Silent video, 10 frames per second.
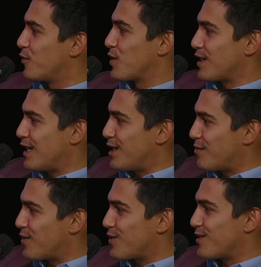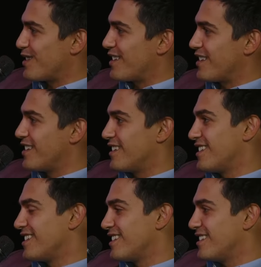for startups, eh,
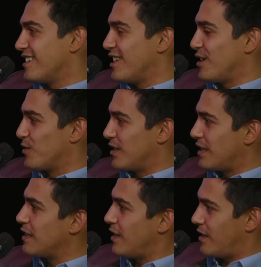eh, you know, there are